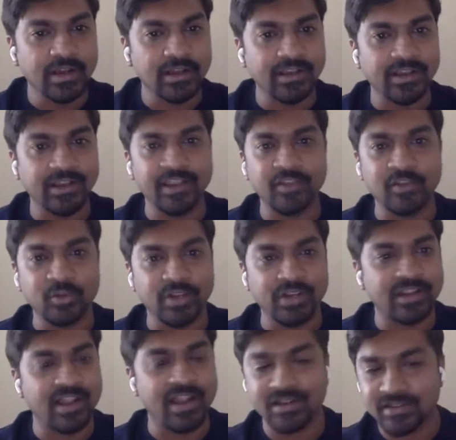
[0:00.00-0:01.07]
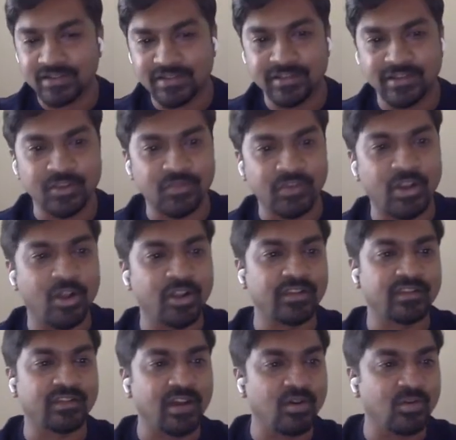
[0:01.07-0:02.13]
in case you did that, this will all
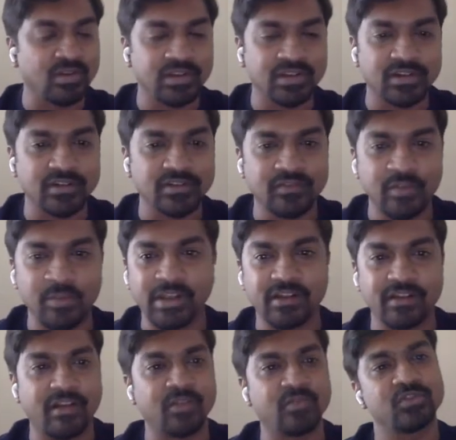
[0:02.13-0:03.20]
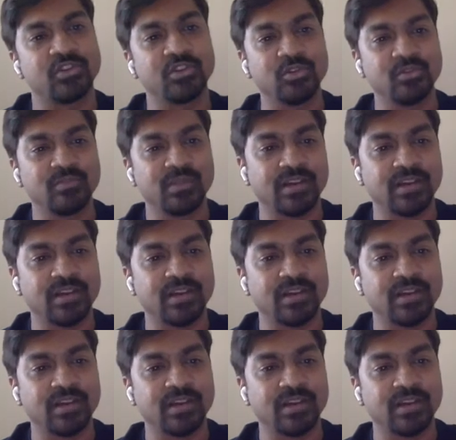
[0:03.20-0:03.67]
sound familiar grounds to you,